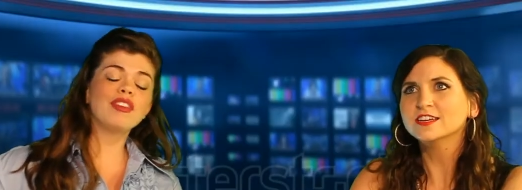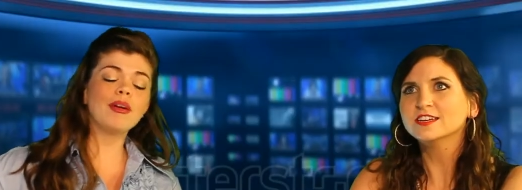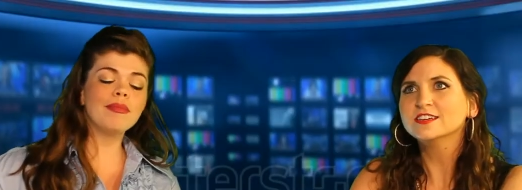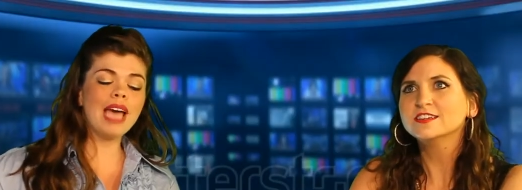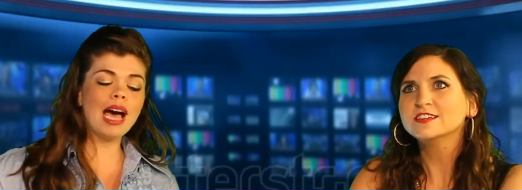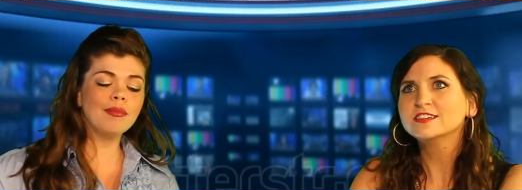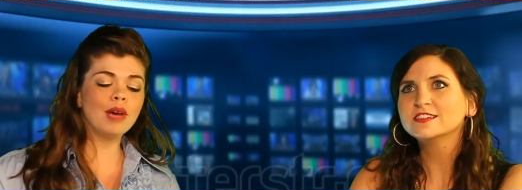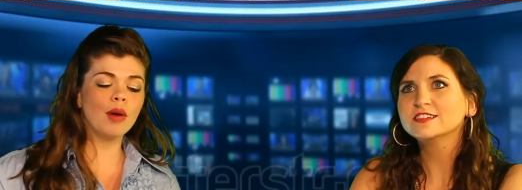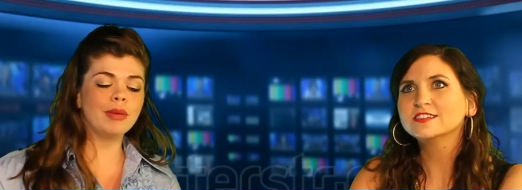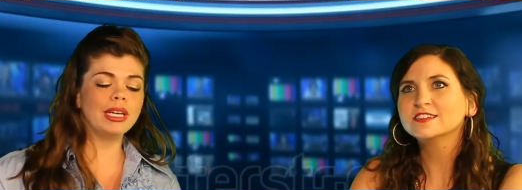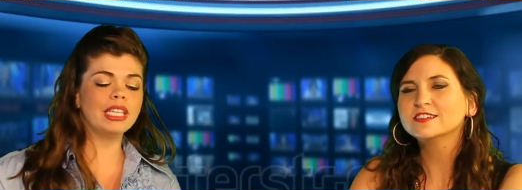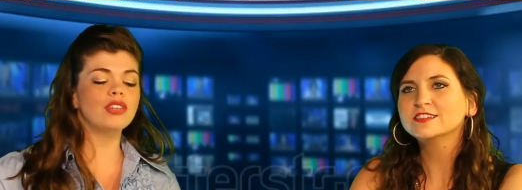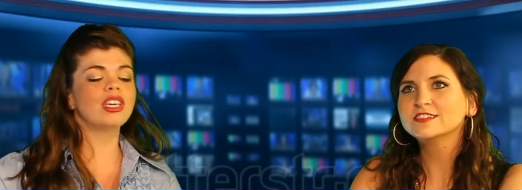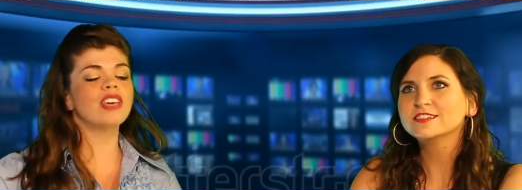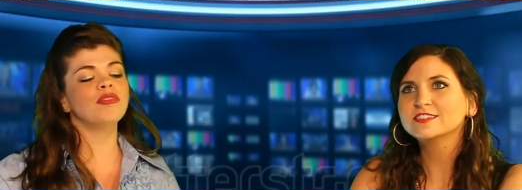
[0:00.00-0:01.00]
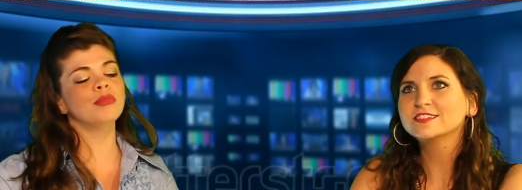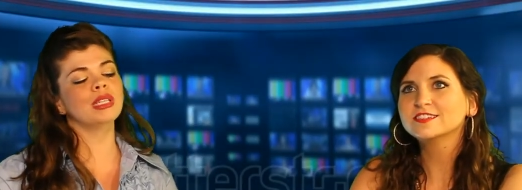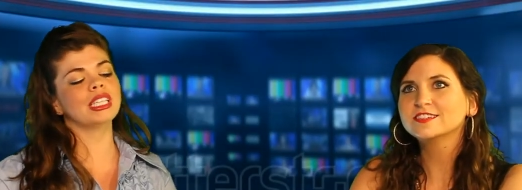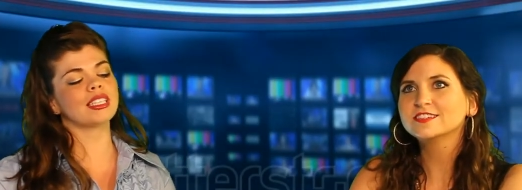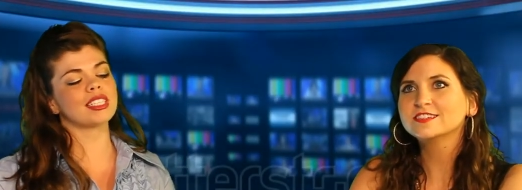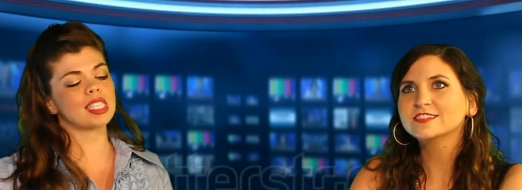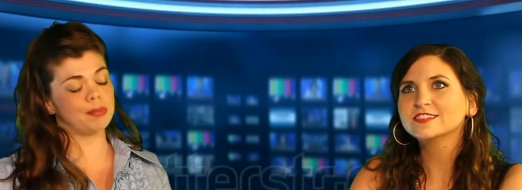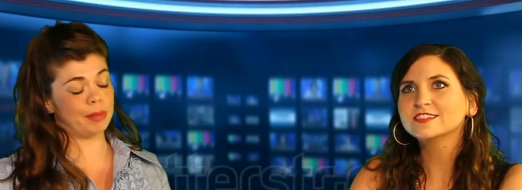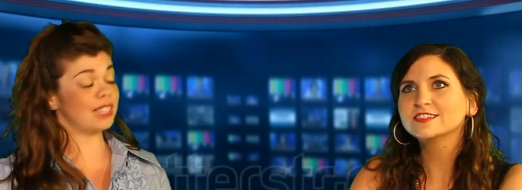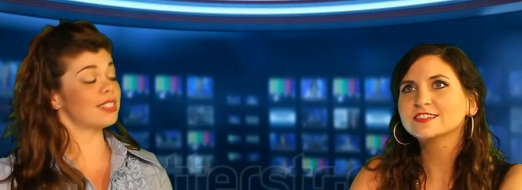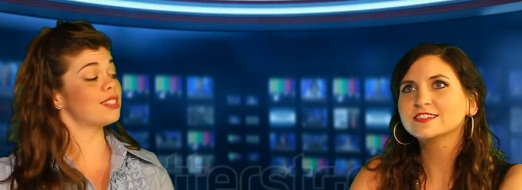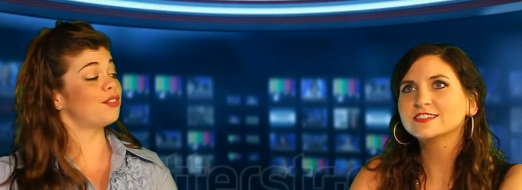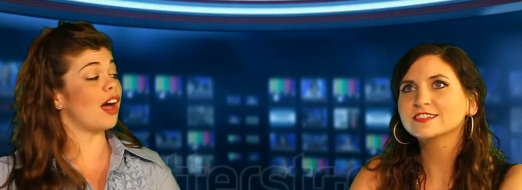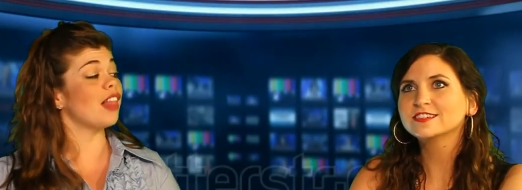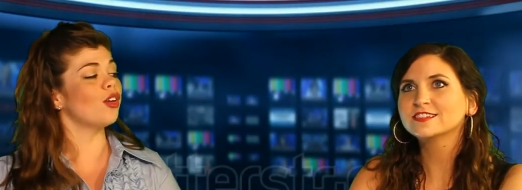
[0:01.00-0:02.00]
Speaker 1: From that moment, you give him a little
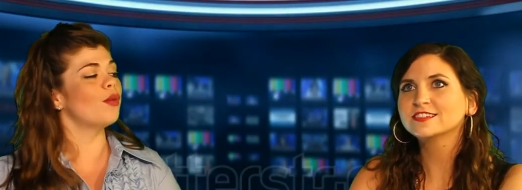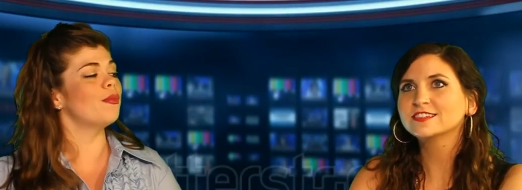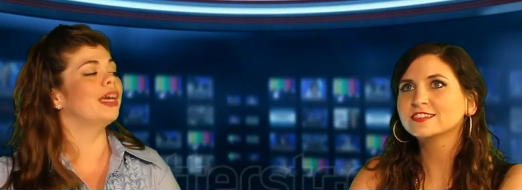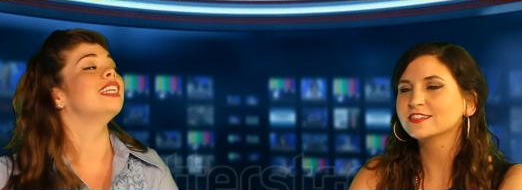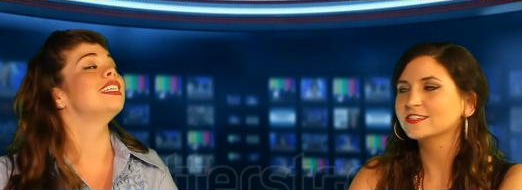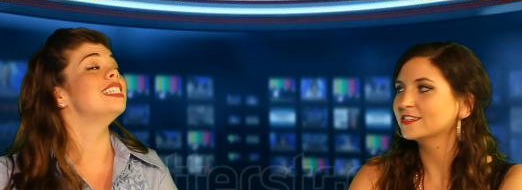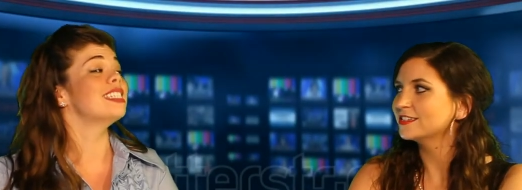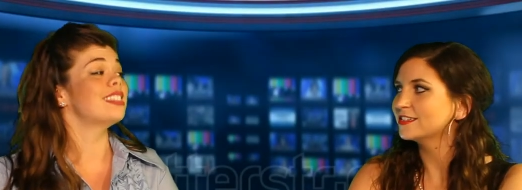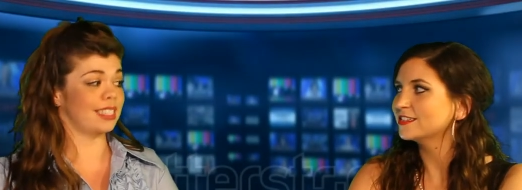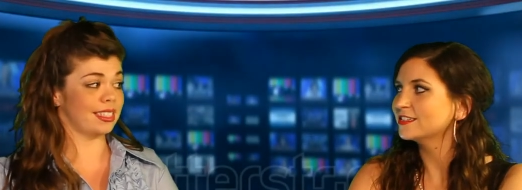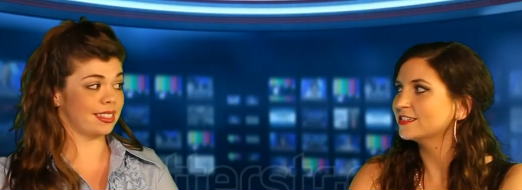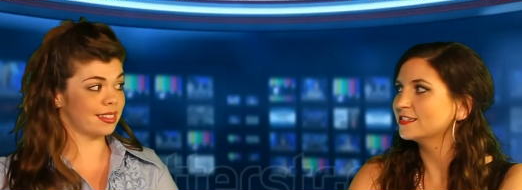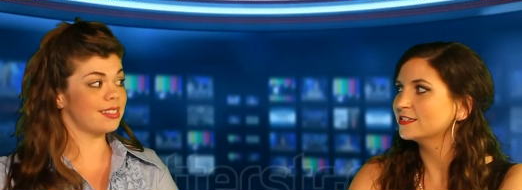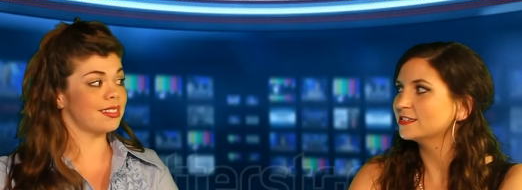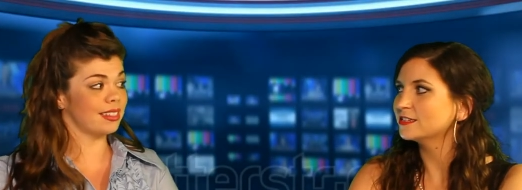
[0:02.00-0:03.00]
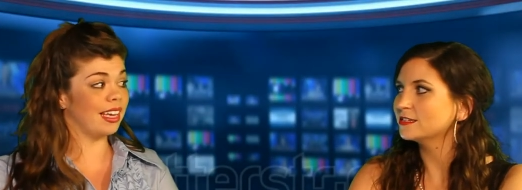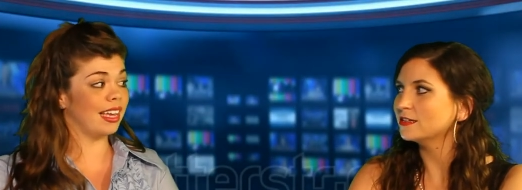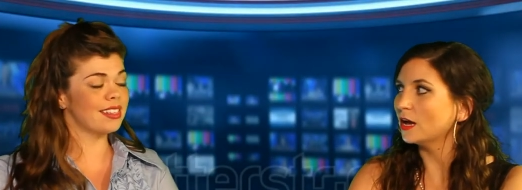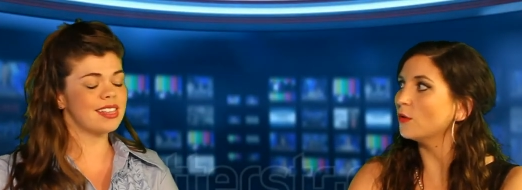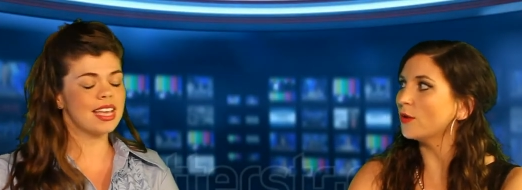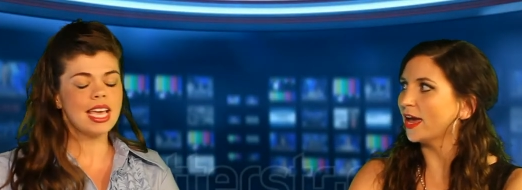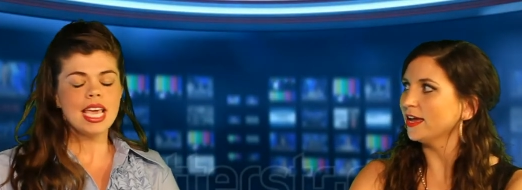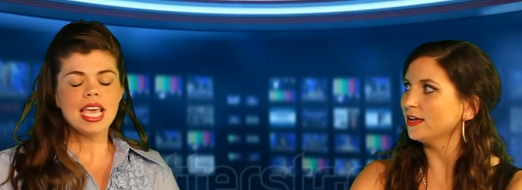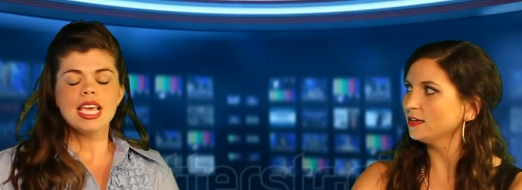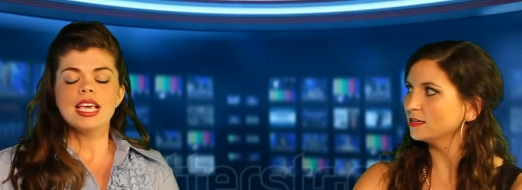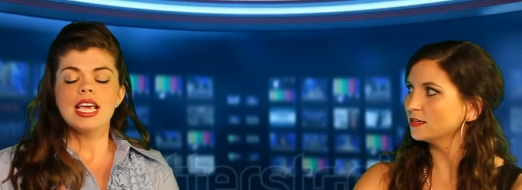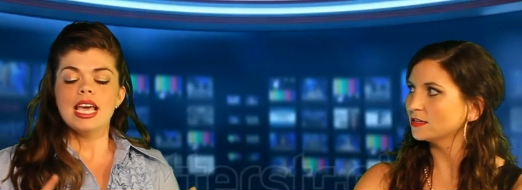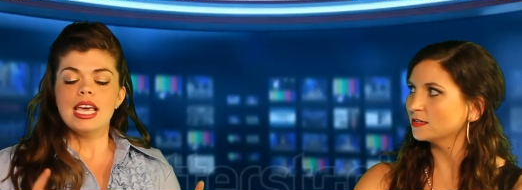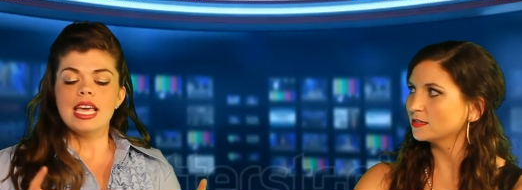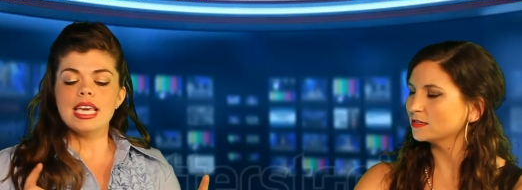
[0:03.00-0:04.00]
space. Follow him at a distance. Yes? Okay.
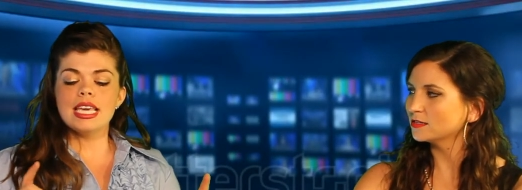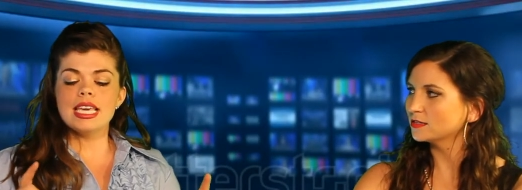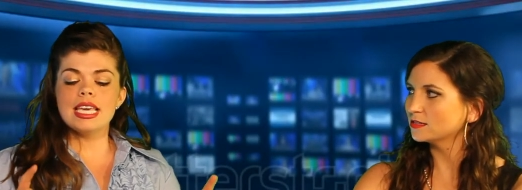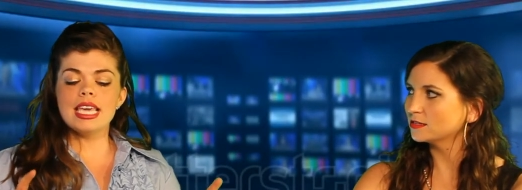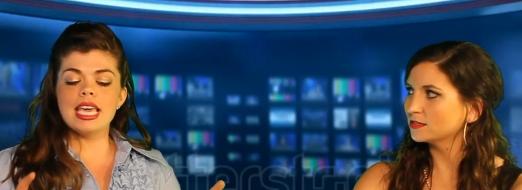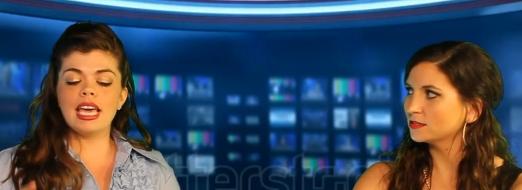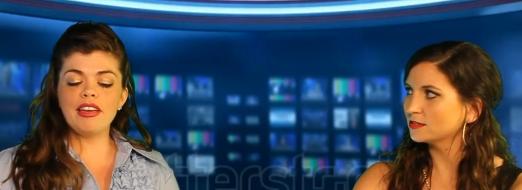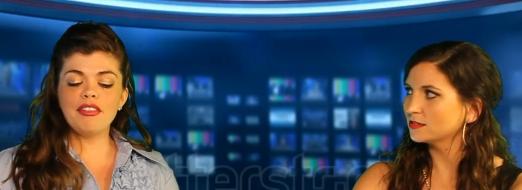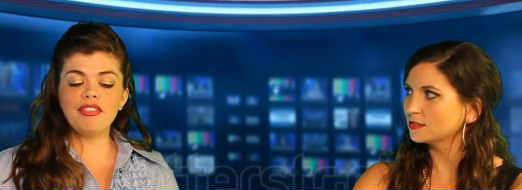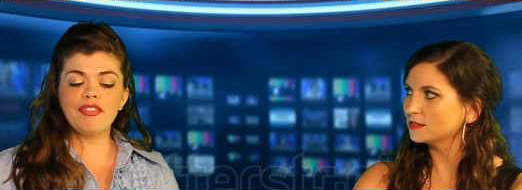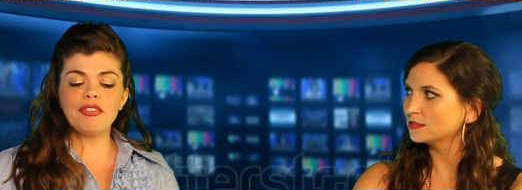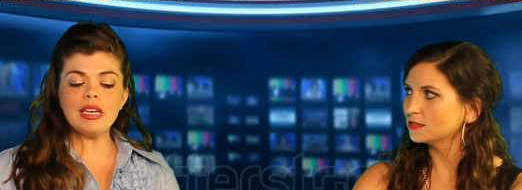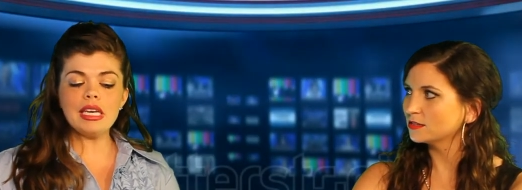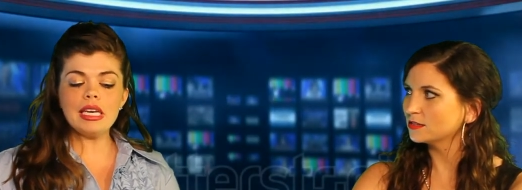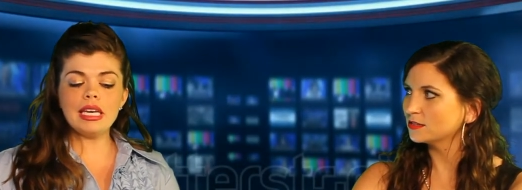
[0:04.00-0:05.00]
If